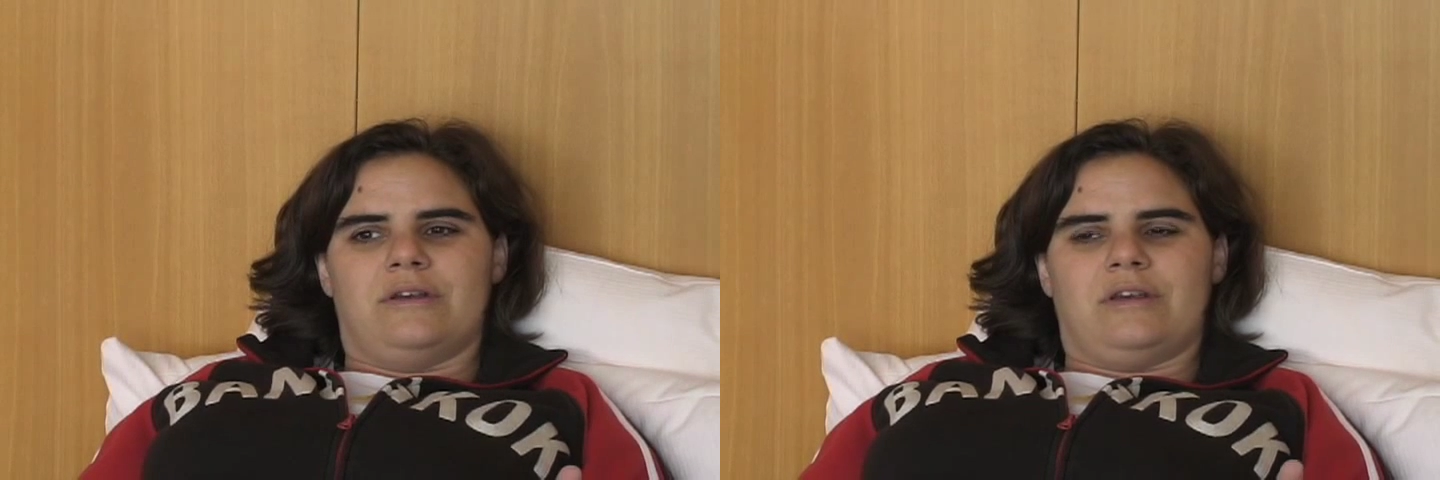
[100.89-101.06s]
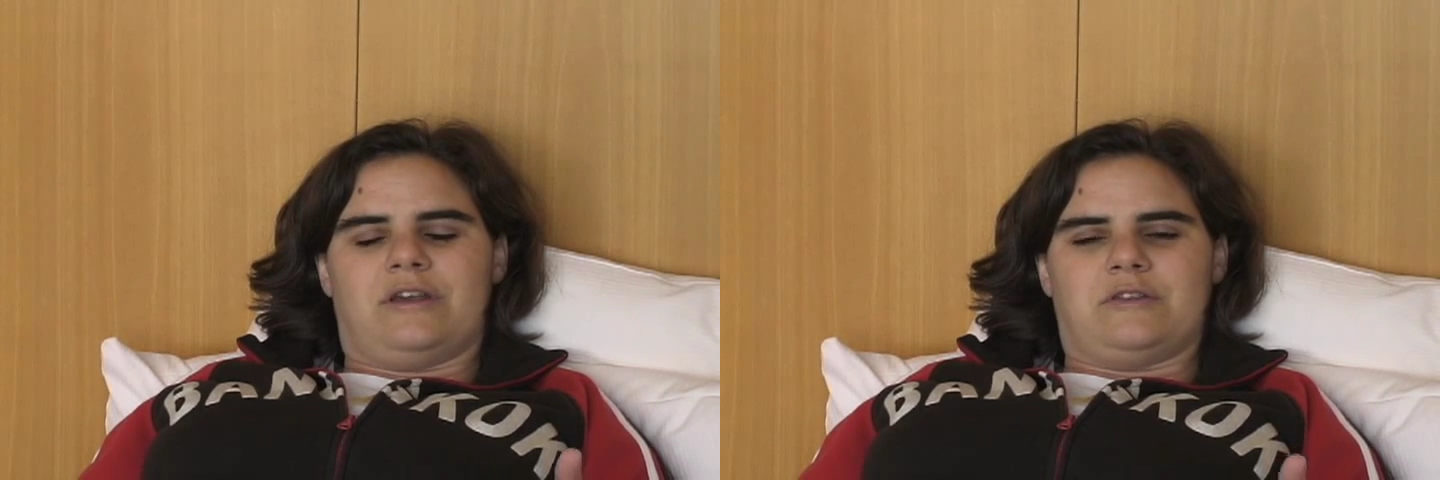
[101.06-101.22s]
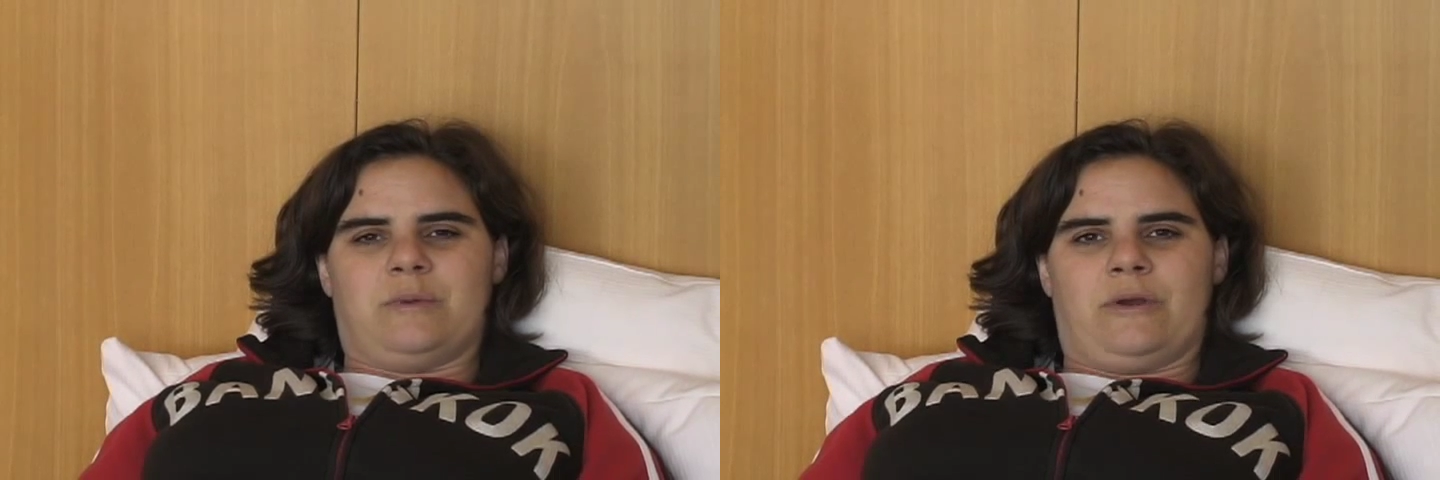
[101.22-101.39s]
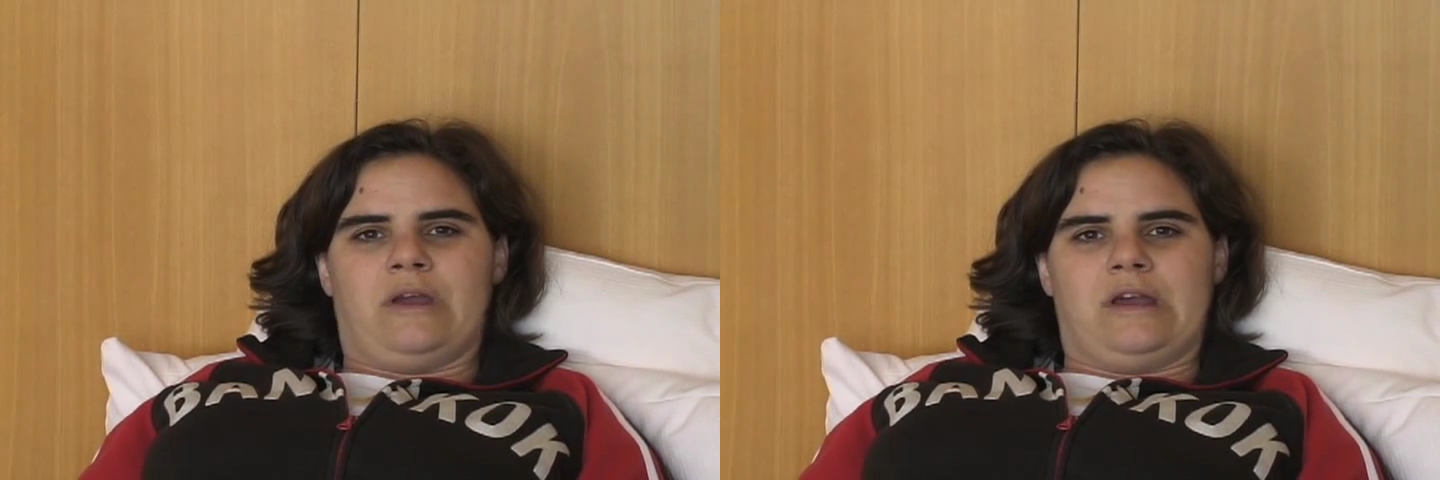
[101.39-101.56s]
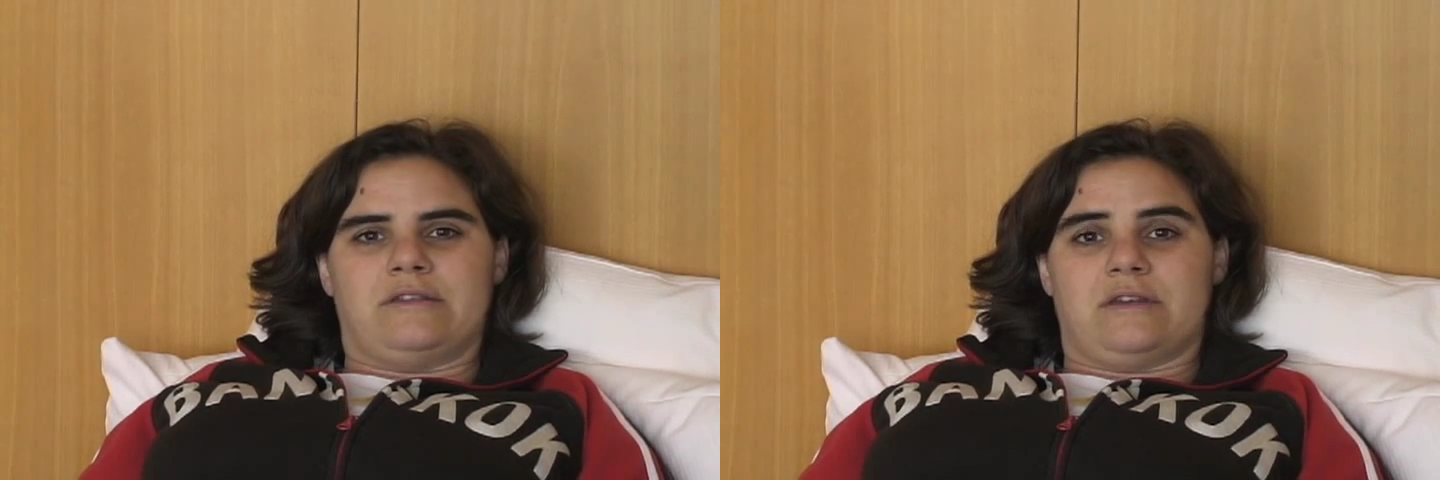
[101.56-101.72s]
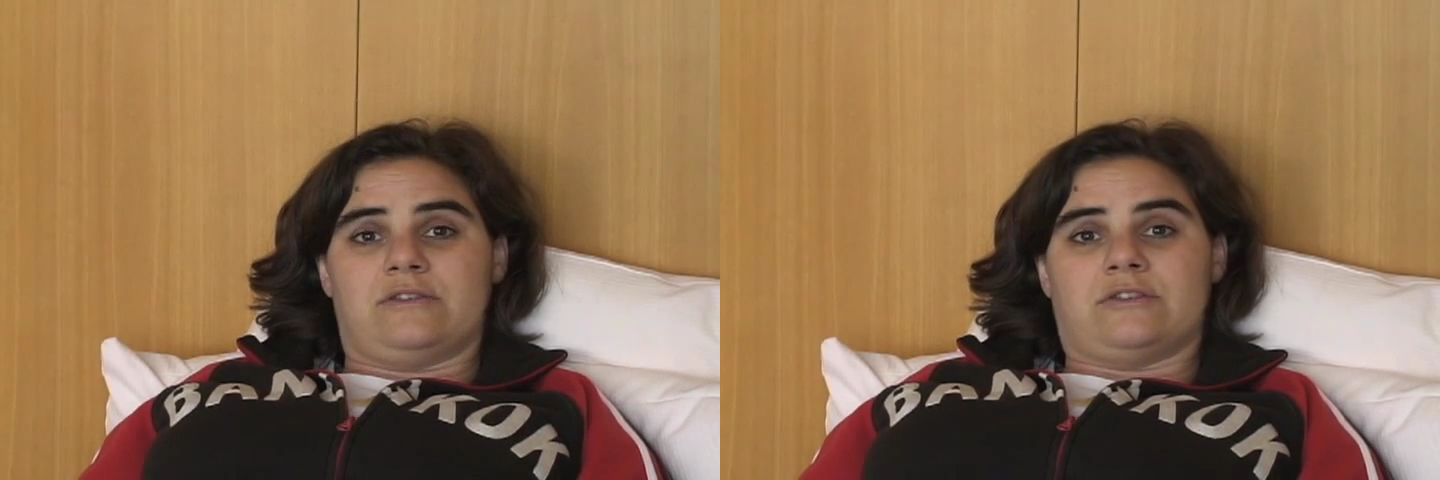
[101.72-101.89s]

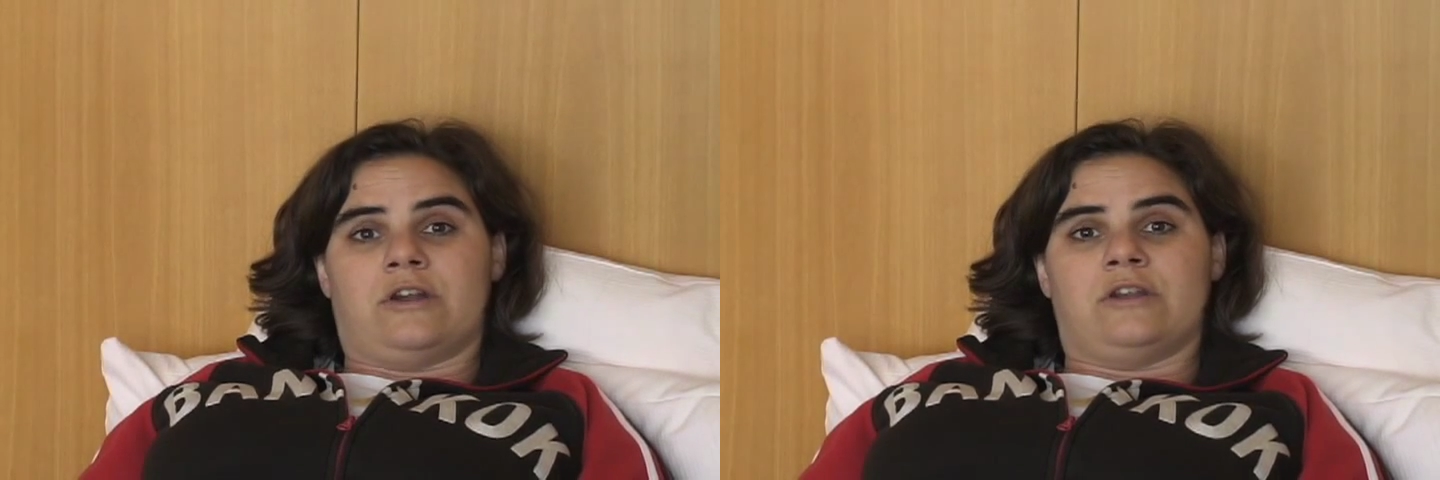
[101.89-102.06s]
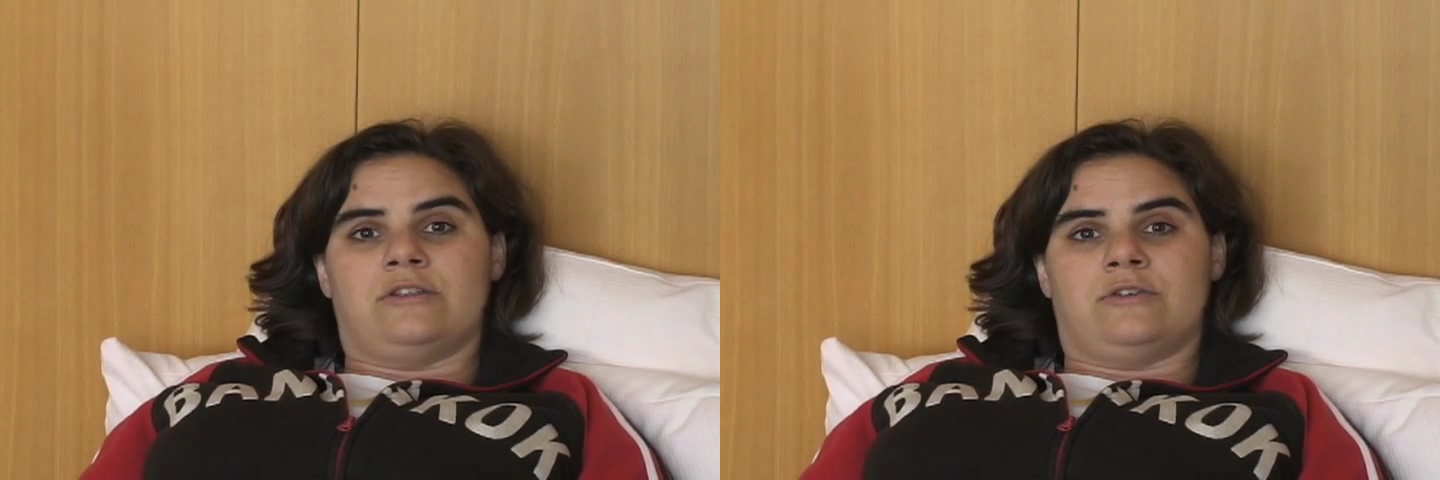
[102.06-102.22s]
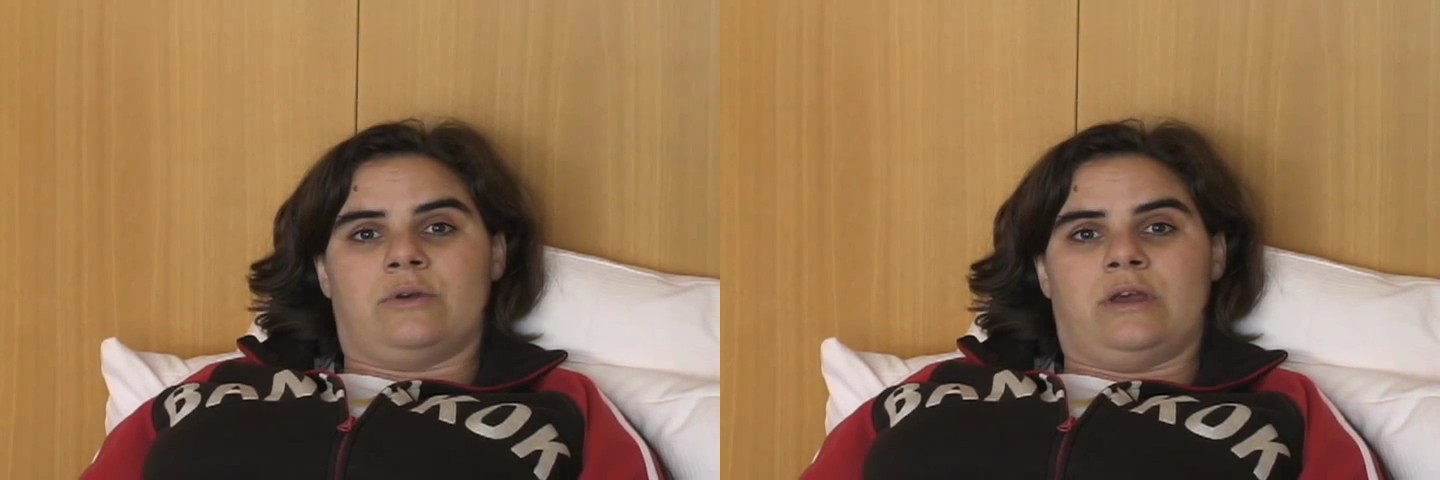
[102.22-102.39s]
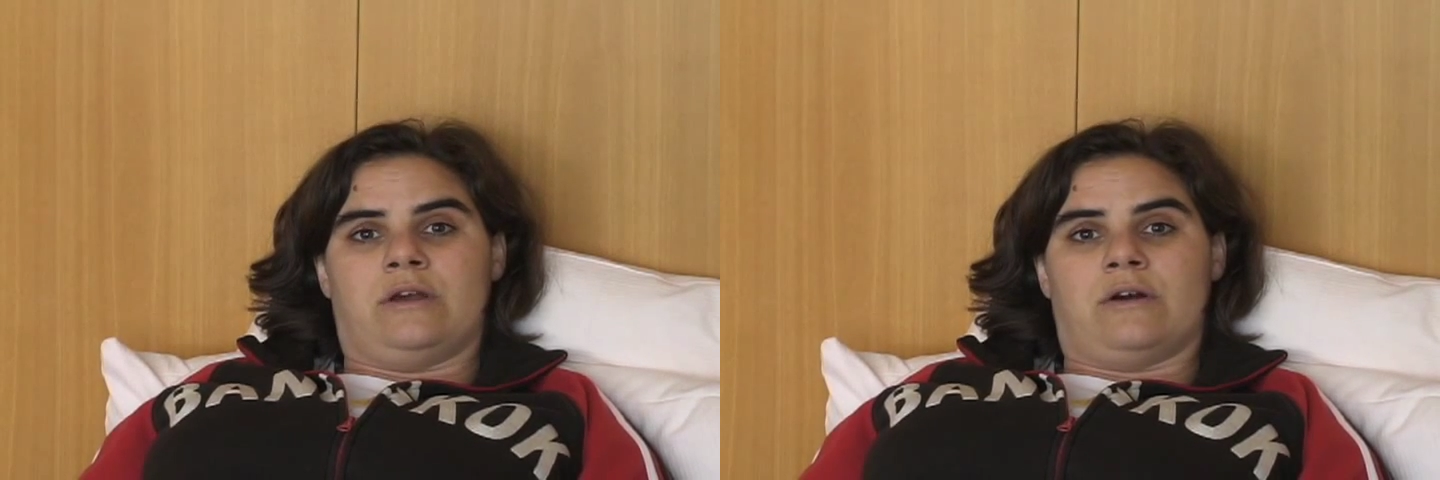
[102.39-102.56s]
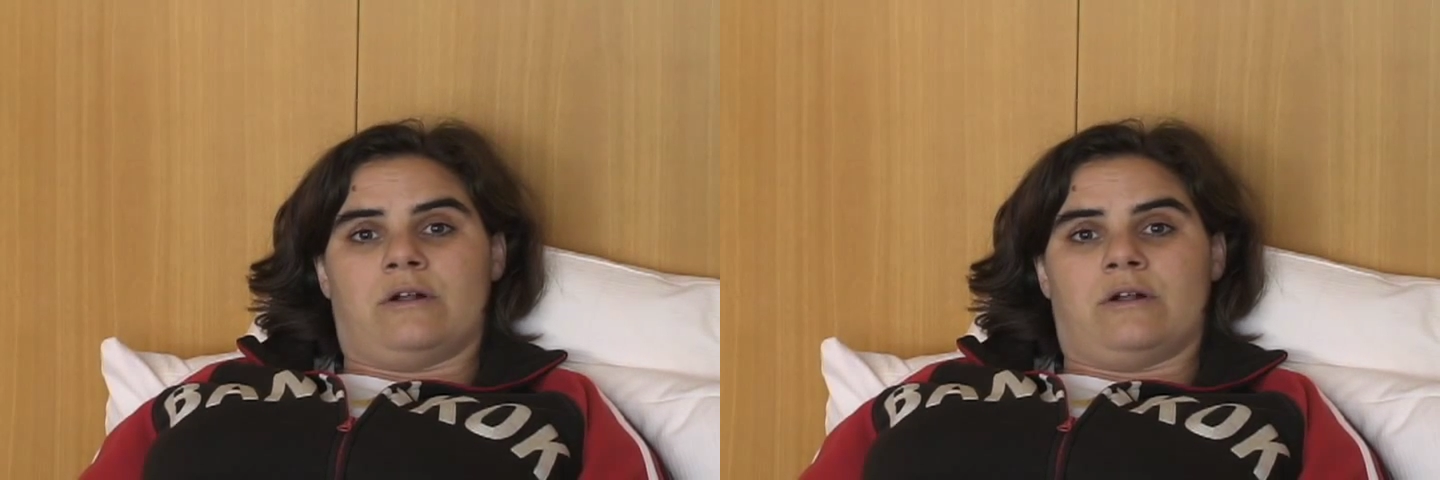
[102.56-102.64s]
experience, I started doing